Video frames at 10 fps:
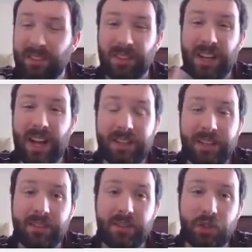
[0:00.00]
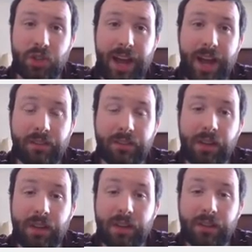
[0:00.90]
in the context of a jazz
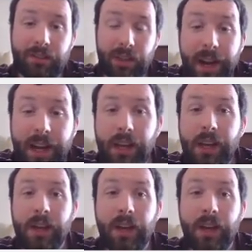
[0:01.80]
setting.